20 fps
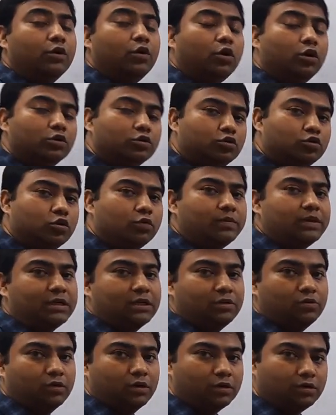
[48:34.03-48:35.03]
also
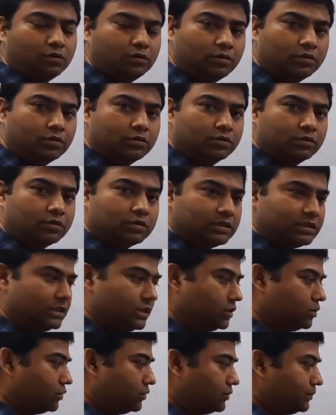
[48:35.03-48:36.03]
be equal to
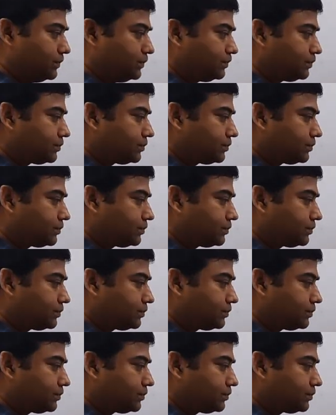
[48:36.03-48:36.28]
0.